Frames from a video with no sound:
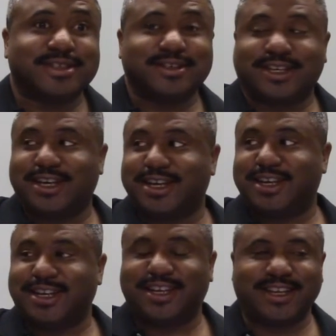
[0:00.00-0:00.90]

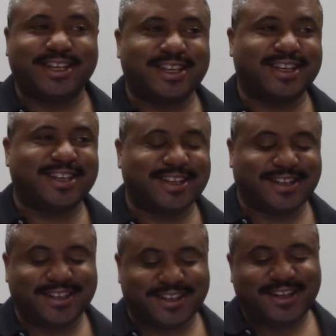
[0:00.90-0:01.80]
okay.
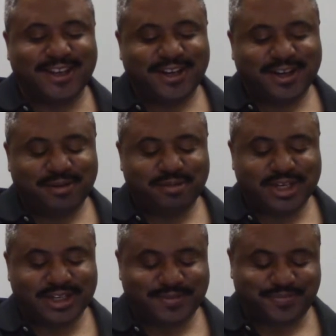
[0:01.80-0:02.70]

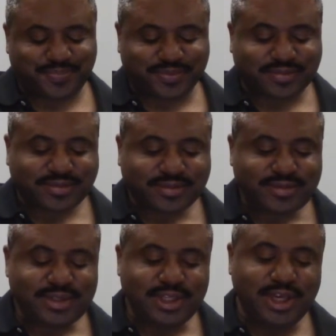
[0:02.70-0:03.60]
But
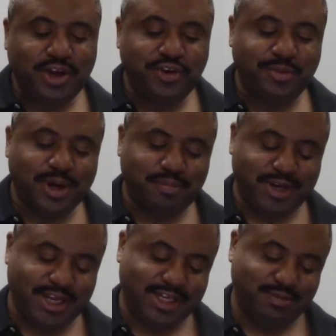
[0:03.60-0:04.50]
I don't know about
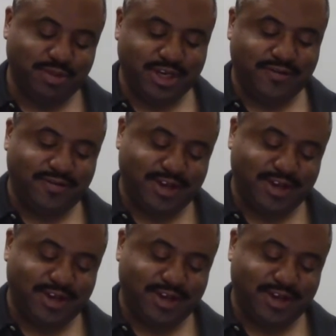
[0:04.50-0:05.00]
plants, but if